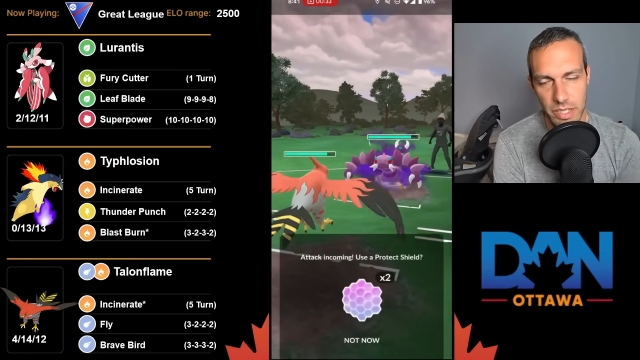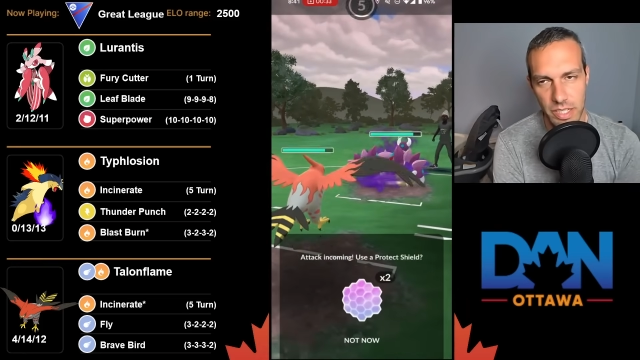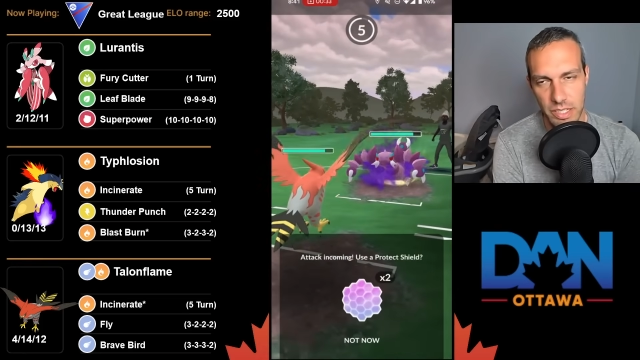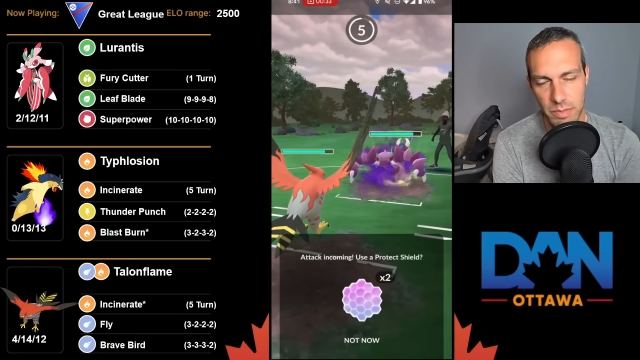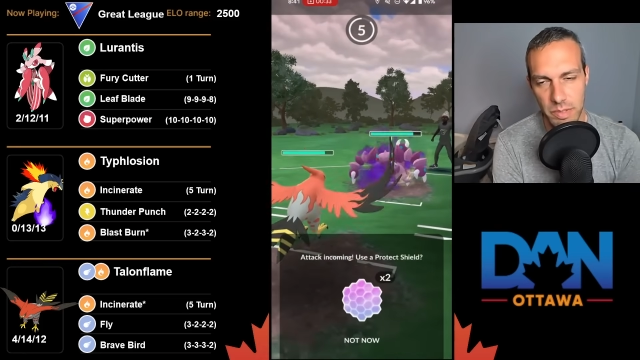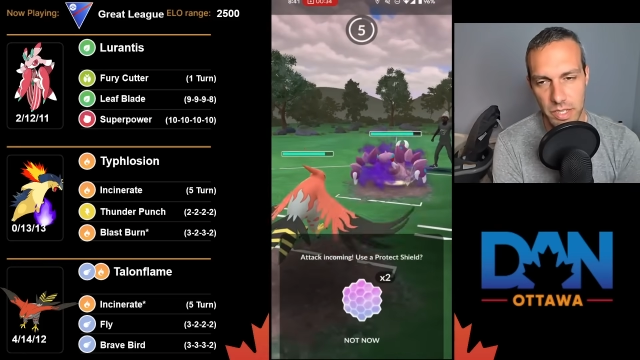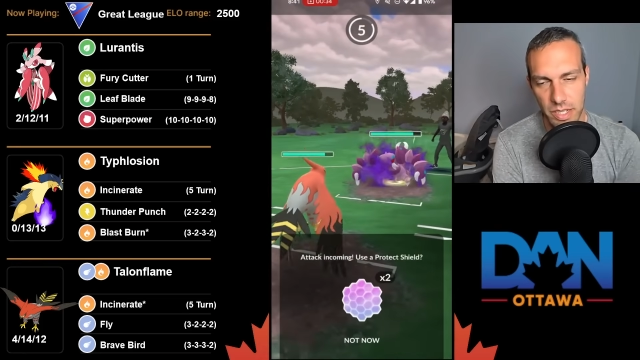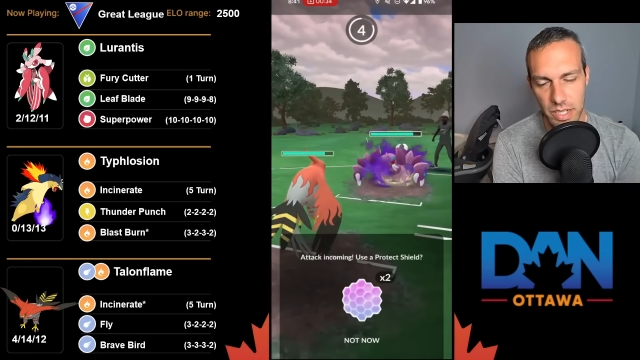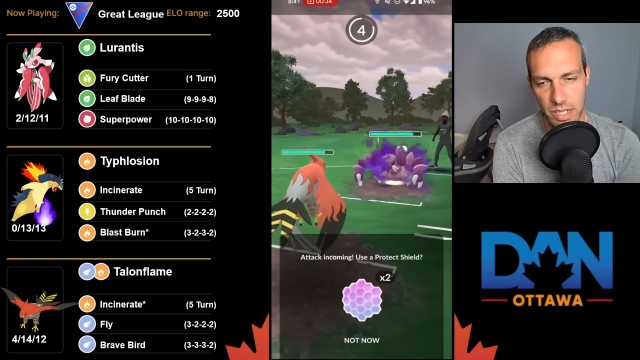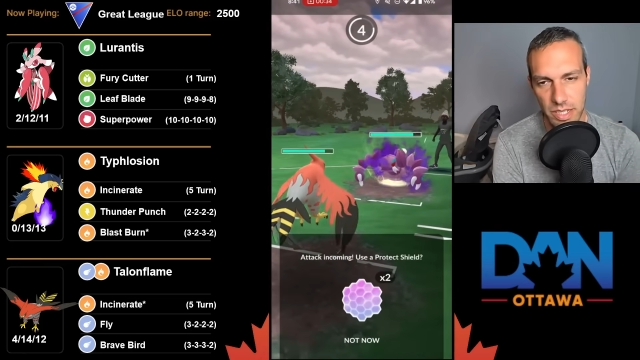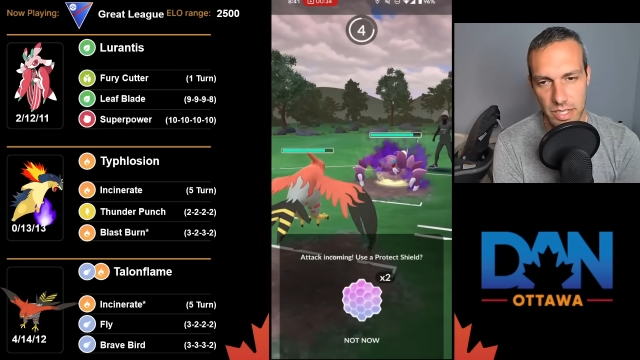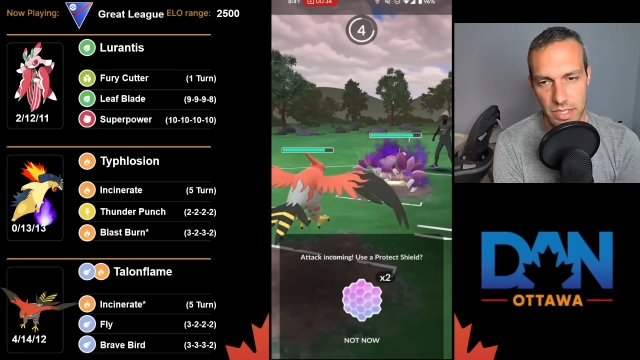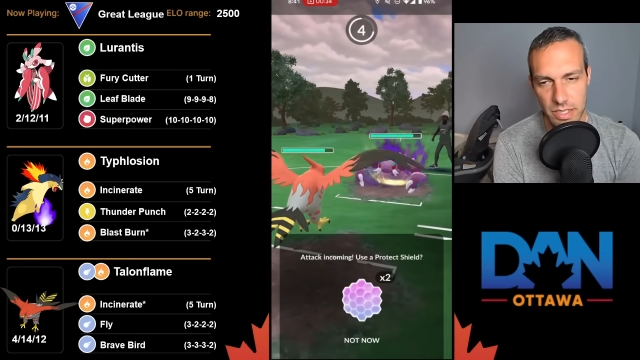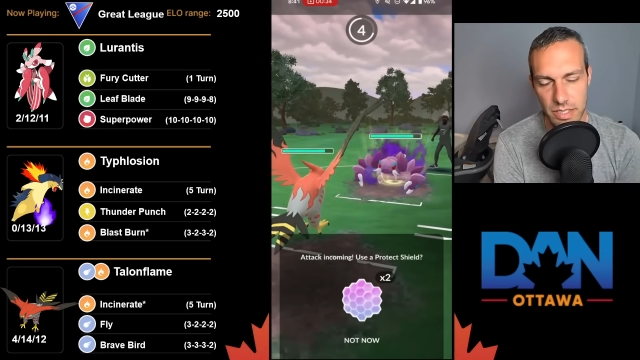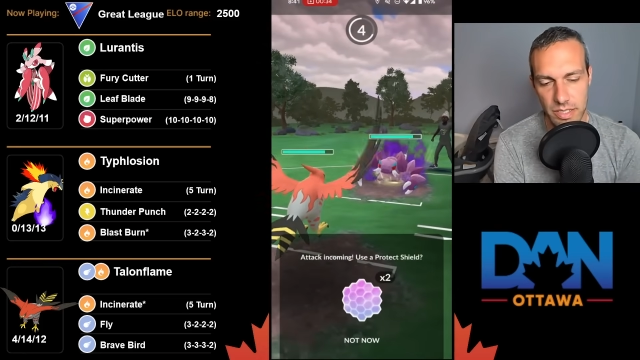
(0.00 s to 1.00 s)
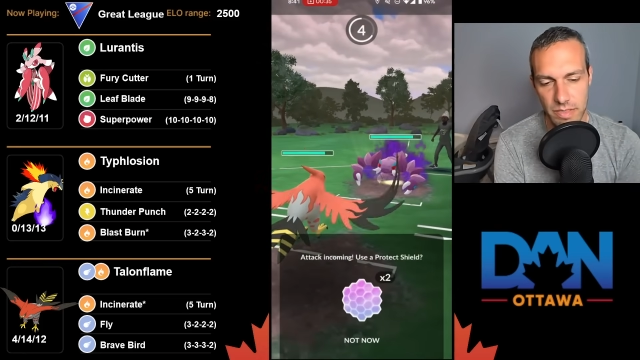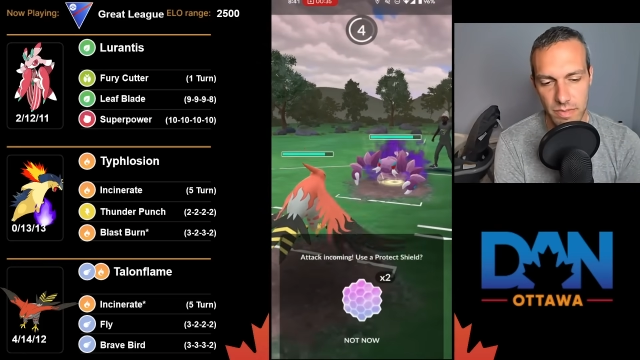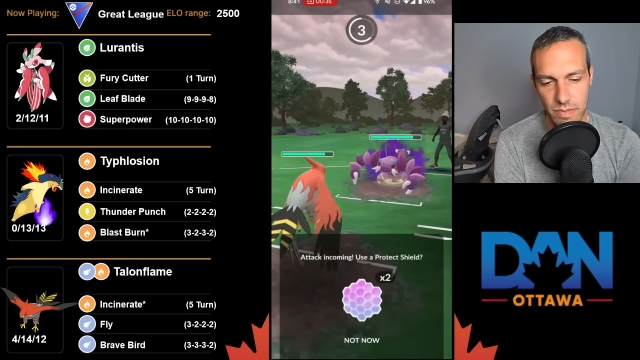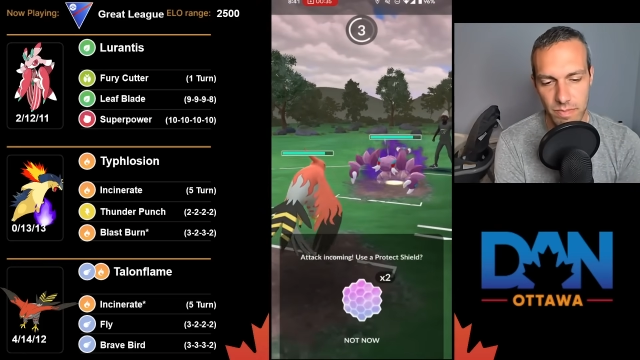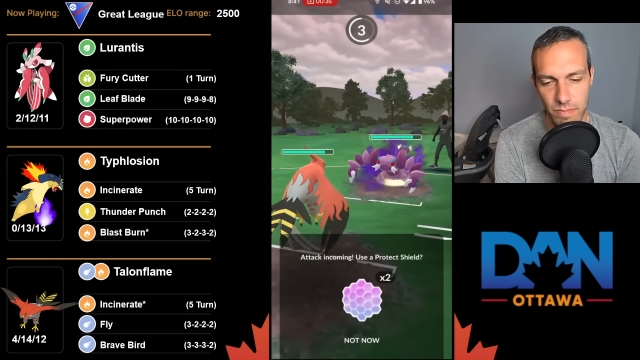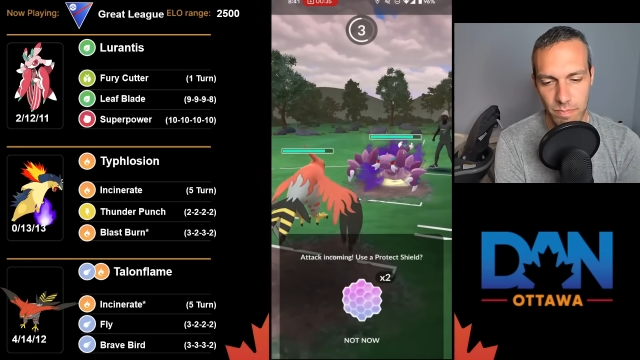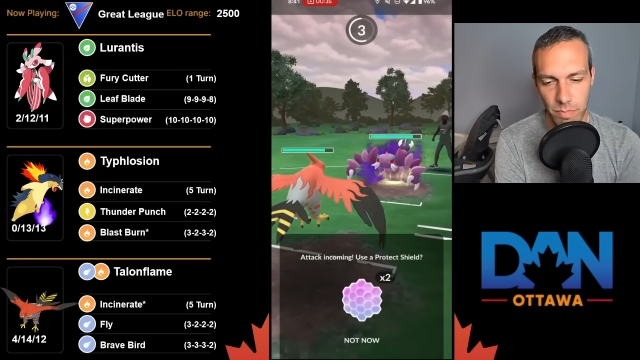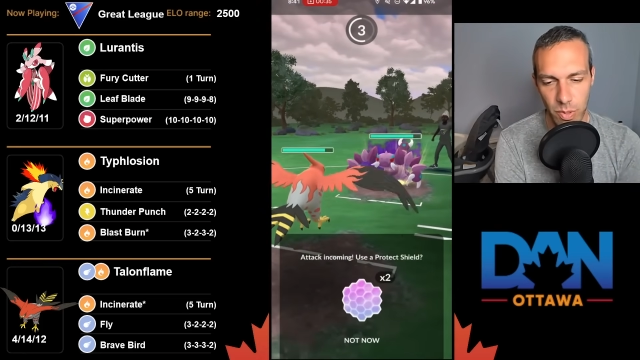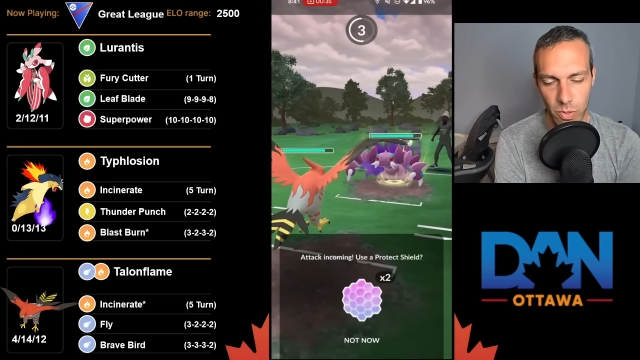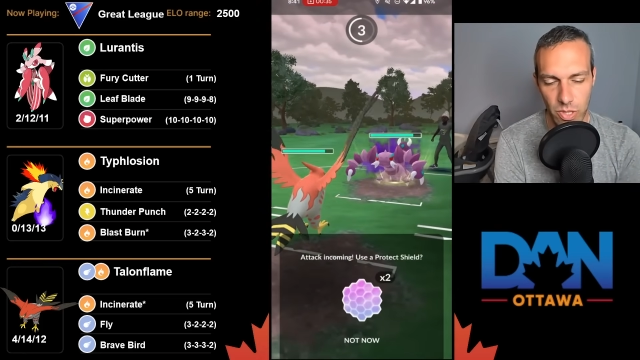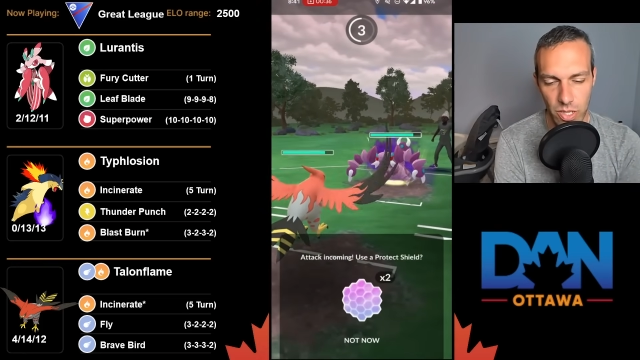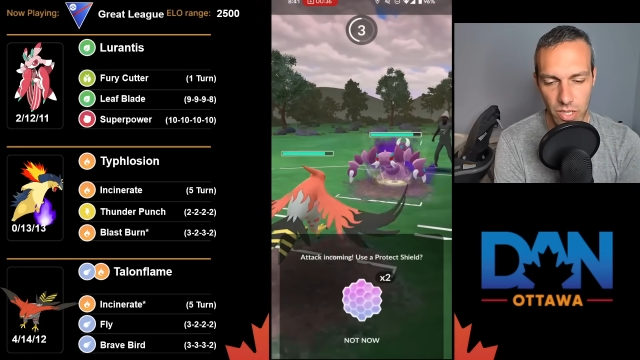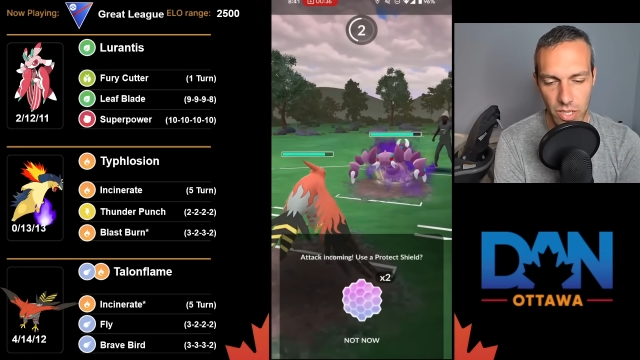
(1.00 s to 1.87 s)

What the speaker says: is because both,